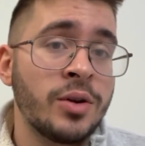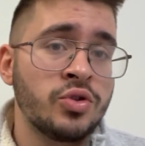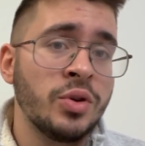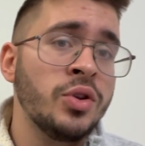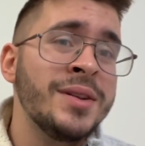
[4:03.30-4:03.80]

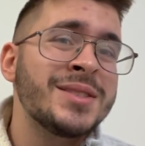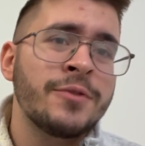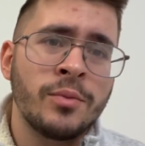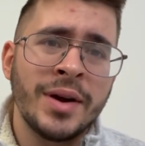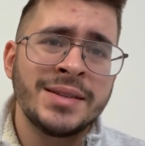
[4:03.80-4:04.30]
control units
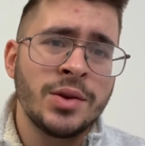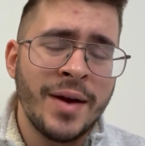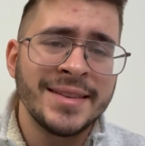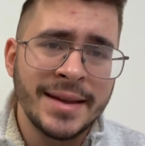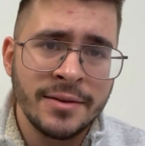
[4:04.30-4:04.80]
from raising the
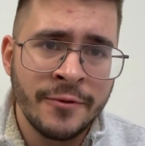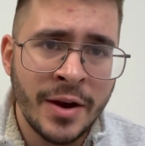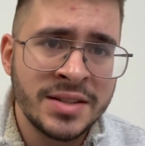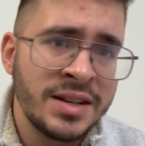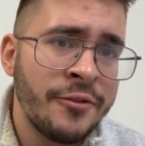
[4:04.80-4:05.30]
rent
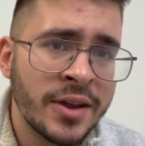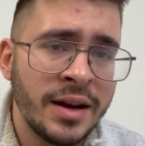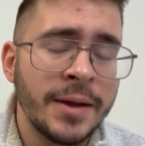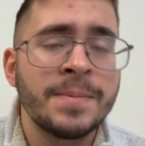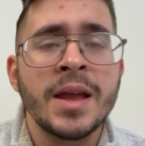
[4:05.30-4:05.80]
very significantly.